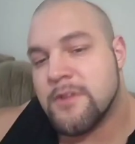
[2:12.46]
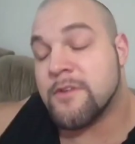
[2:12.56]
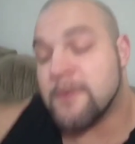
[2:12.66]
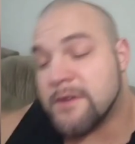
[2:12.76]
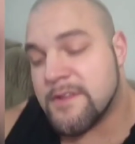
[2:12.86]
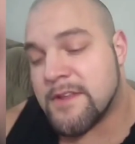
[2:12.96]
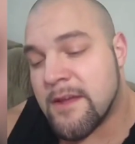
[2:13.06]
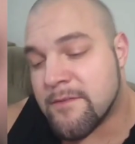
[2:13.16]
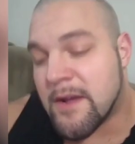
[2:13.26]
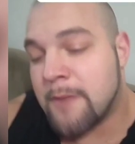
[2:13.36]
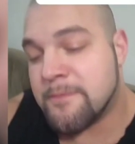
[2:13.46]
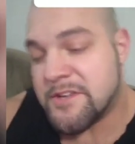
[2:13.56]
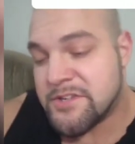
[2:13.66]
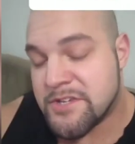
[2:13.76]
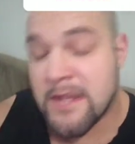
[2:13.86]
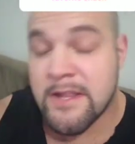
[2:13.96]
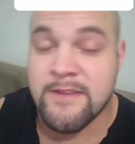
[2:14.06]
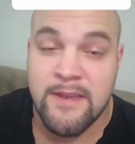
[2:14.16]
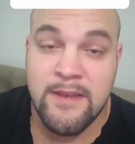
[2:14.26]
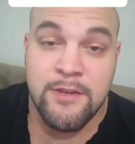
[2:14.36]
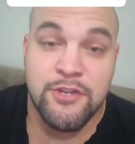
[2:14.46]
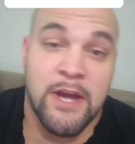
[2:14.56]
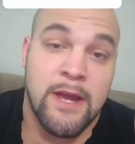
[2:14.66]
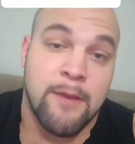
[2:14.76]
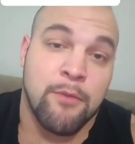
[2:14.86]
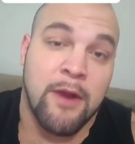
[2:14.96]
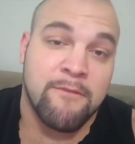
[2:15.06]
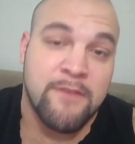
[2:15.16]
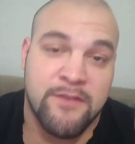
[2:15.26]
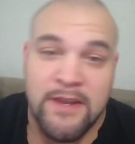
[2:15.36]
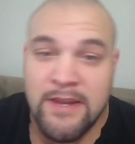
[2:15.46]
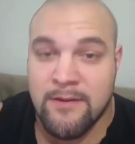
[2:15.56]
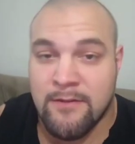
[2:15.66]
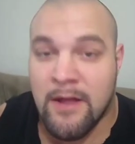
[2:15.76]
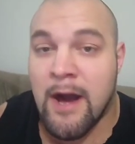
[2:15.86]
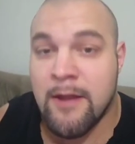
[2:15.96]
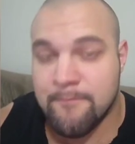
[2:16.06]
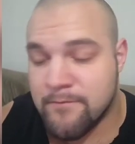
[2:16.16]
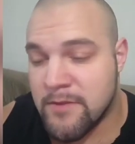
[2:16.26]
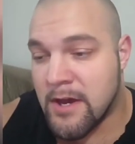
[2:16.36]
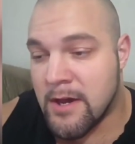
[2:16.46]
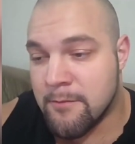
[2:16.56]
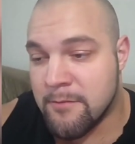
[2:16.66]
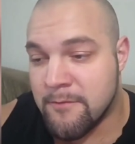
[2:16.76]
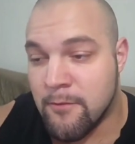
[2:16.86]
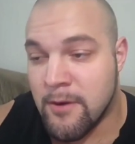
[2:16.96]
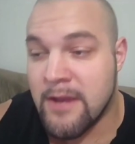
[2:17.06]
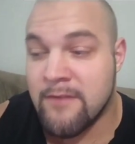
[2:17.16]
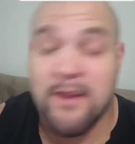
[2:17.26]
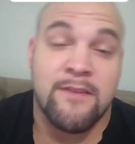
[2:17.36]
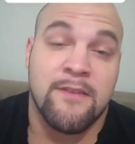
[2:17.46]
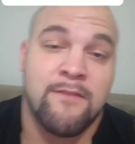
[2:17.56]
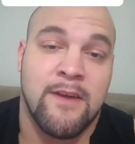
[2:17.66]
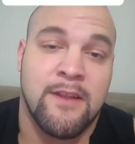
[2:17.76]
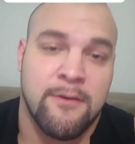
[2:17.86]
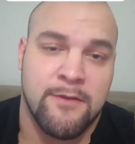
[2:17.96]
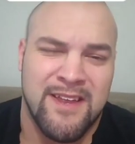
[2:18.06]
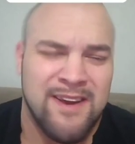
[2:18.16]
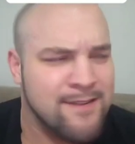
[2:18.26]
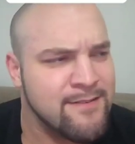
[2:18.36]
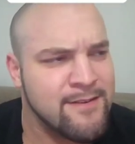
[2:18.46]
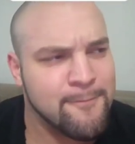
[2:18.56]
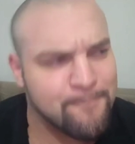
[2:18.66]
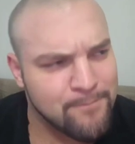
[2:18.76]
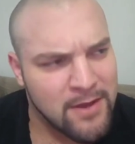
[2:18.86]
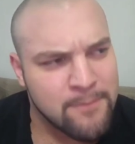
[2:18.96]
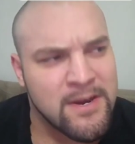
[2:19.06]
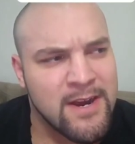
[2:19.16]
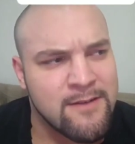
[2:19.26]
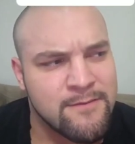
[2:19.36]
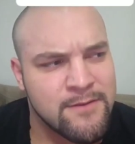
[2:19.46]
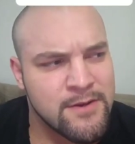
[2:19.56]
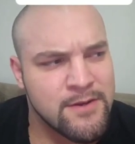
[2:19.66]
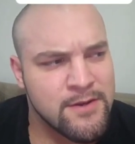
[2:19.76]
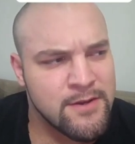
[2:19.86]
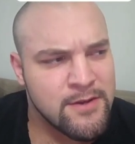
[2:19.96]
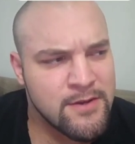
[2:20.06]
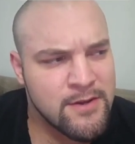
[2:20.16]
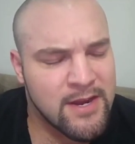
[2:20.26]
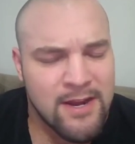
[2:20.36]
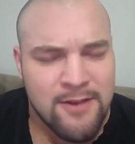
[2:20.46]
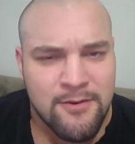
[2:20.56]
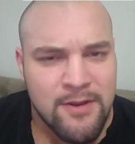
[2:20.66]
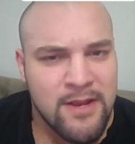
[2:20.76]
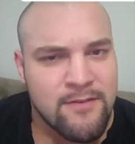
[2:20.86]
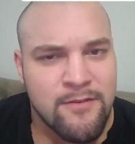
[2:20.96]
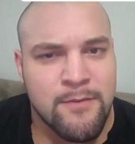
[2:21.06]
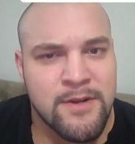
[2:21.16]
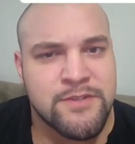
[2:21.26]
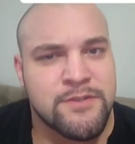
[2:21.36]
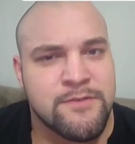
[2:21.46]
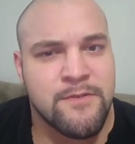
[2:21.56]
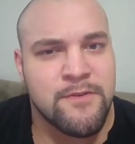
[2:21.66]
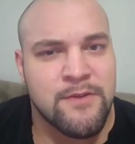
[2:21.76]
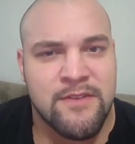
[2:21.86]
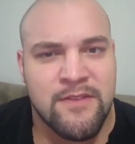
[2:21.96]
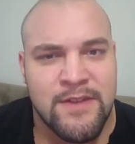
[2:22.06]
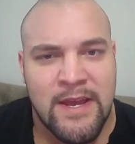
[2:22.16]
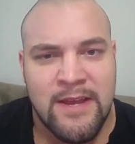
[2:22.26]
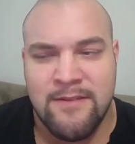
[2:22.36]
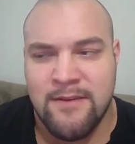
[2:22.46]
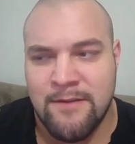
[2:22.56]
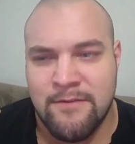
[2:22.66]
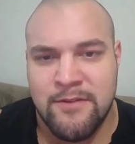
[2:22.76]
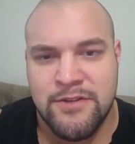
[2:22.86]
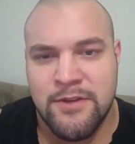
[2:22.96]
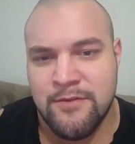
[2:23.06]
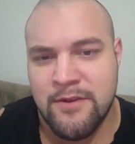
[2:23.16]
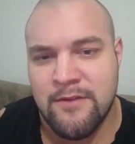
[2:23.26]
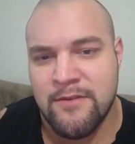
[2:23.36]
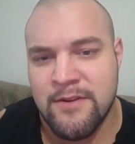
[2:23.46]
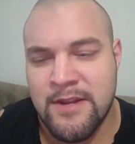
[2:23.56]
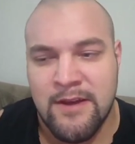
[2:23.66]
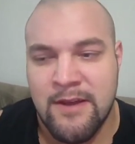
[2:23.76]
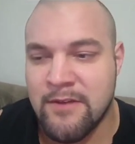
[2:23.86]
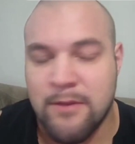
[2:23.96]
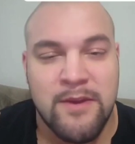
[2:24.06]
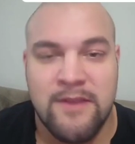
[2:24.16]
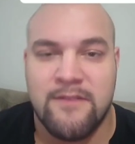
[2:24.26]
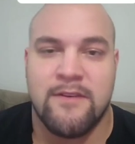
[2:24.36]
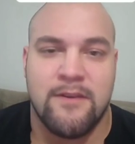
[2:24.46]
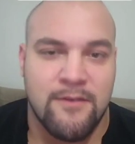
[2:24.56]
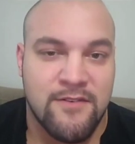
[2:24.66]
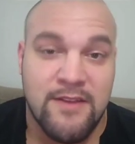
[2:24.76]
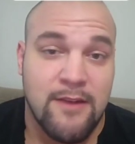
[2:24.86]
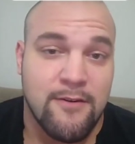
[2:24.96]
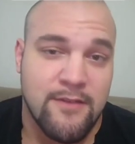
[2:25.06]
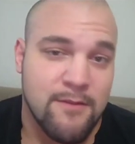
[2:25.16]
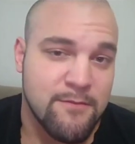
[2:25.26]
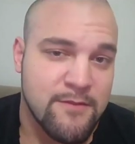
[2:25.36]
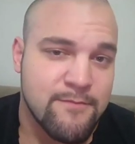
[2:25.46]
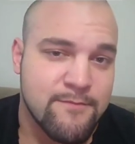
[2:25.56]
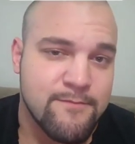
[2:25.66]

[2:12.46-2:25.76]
During the day of the competition, I like to eat a giant breakfast and eat a lot before I even get to the venue. And then honestly, I kind of don't eat too much for the rest of the day until after the show's over, and then I'll have like pizza or a steak or something.